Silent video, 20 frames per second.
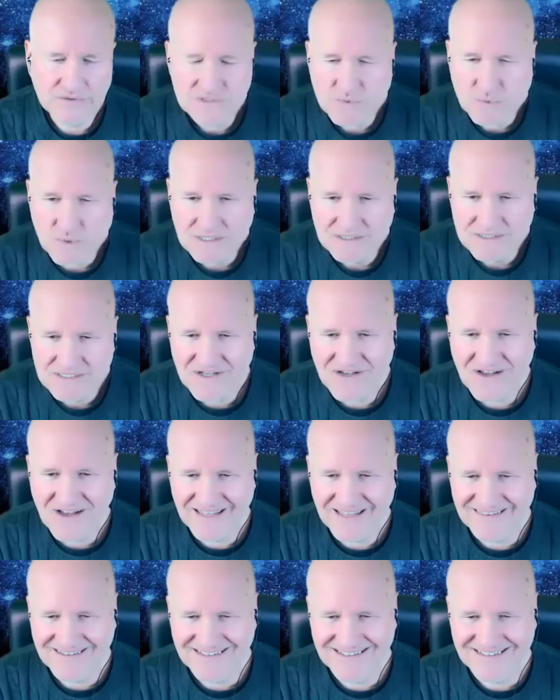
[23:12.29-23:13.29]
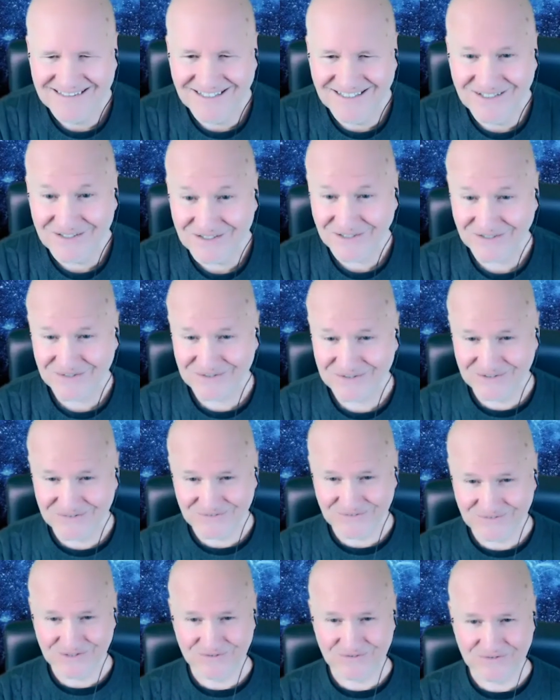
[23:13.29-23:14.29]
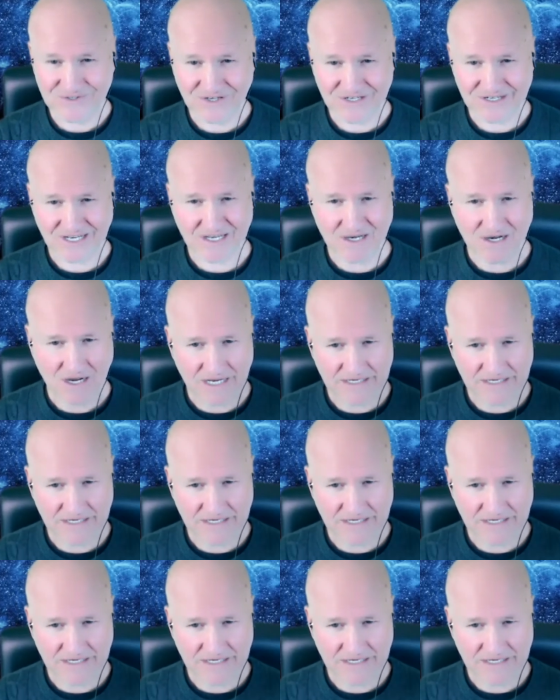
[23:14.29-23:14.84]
well as I that you've got to kind